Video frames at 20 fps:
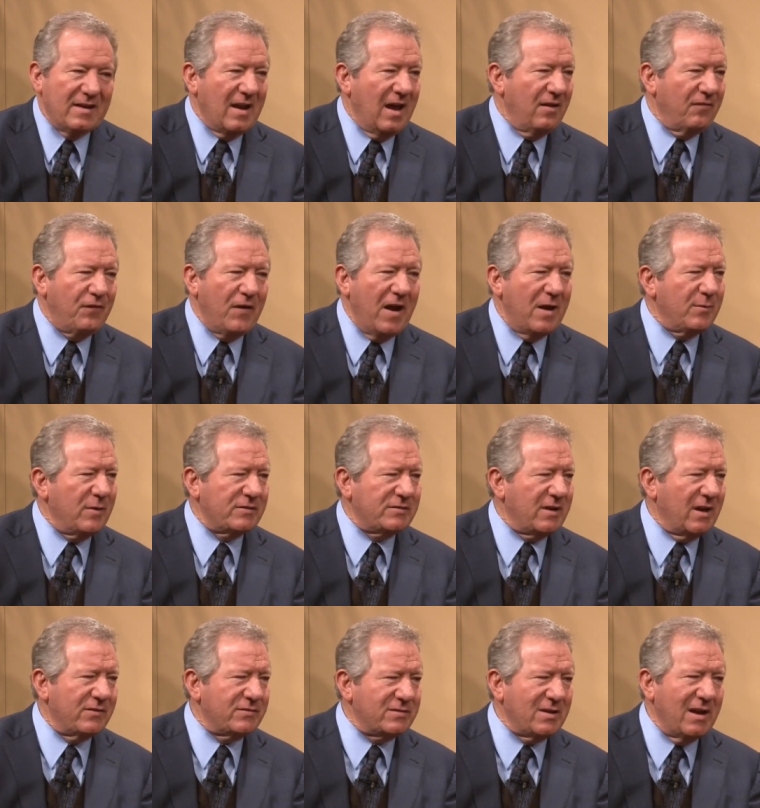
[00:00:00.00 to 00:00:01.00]
And I'll find
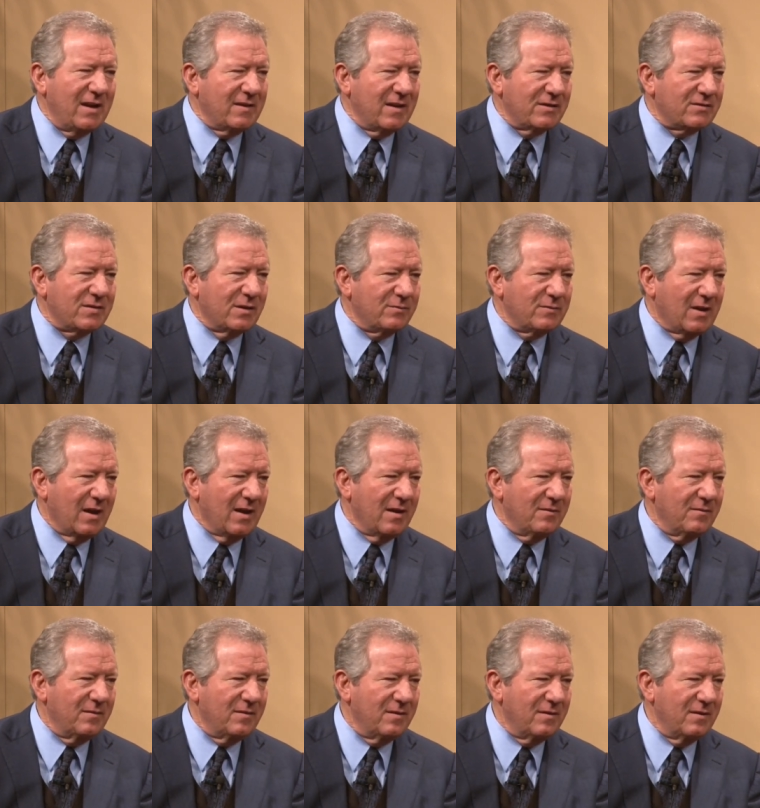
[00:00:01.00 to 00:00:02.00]
myself saying that
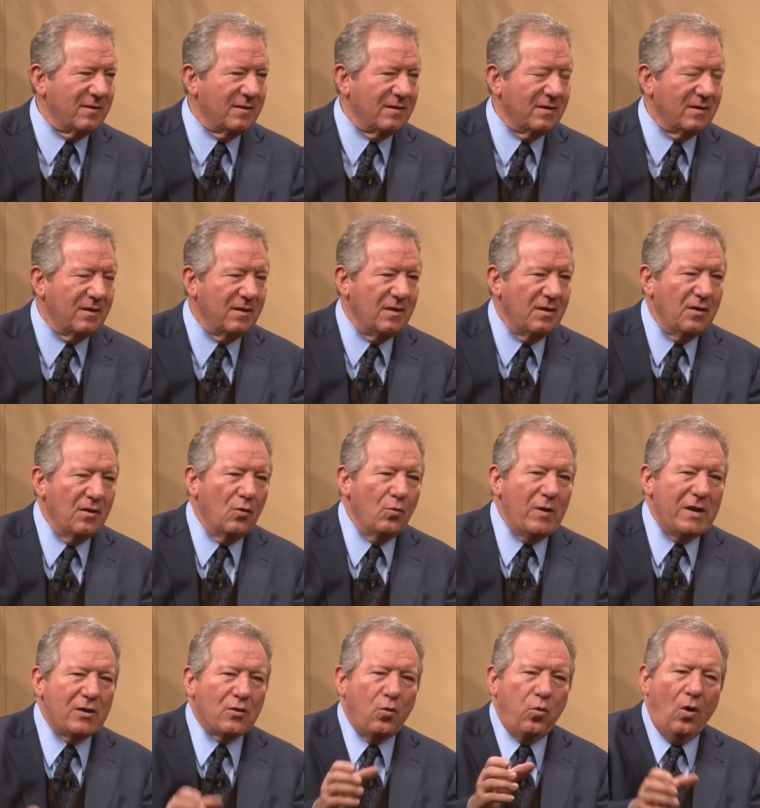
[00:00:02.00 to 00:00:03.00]
sometime
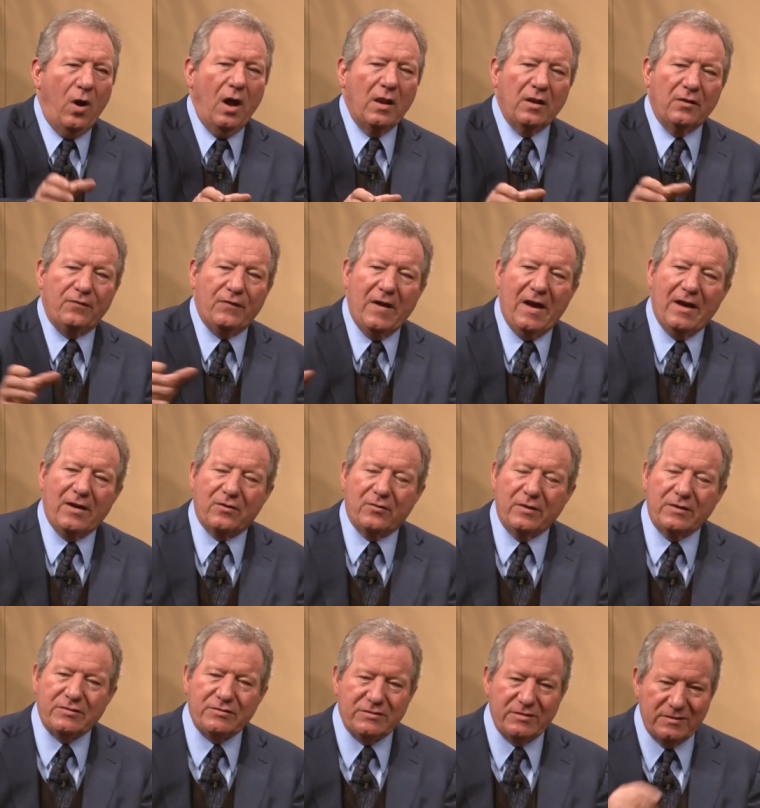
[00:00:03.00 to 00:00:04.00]
we qualify
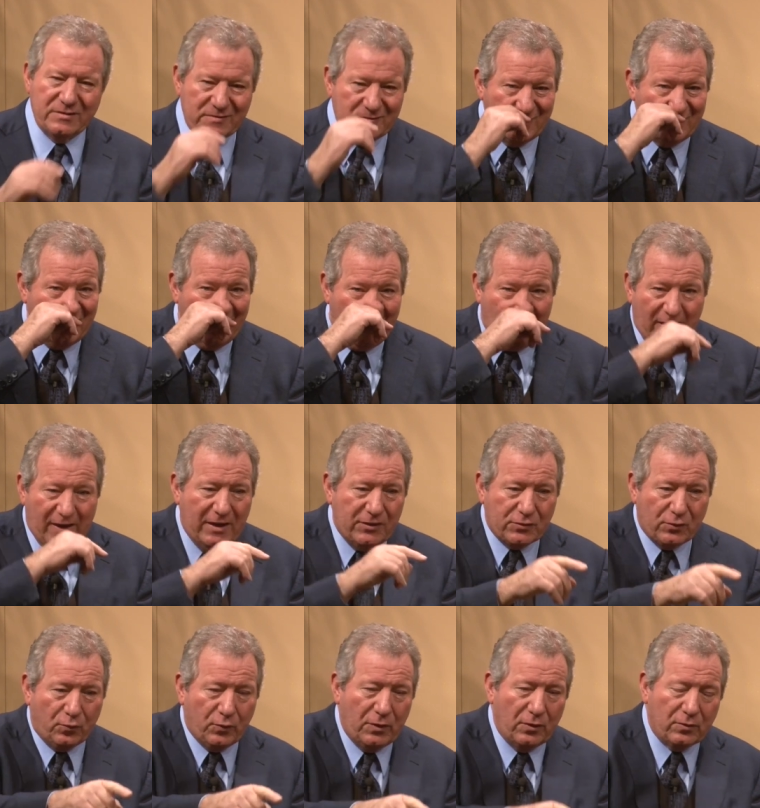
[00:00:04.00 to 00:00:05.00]
Christians.
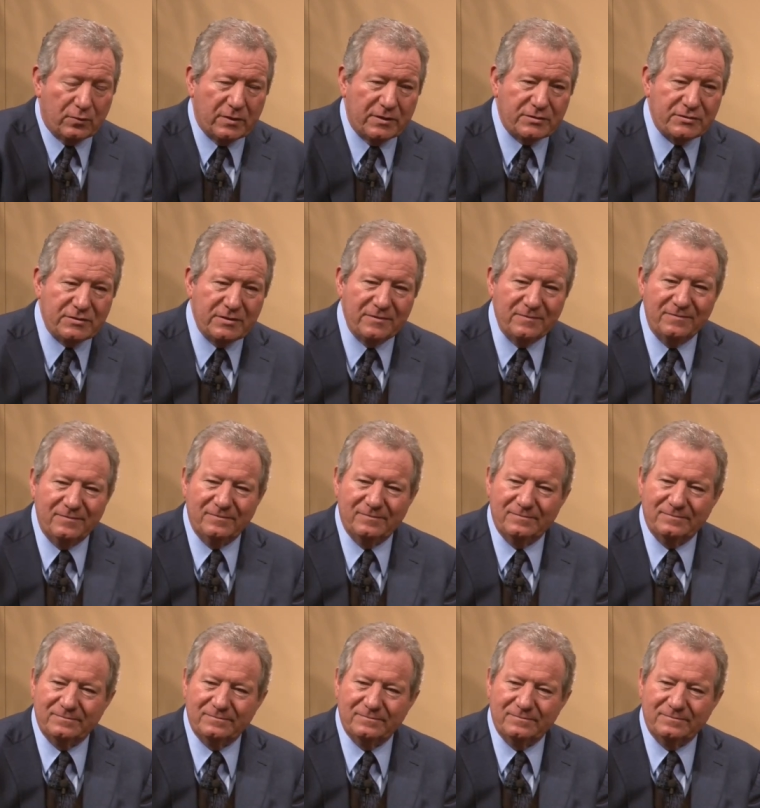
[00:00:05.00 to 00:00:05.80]
He's a real Christian.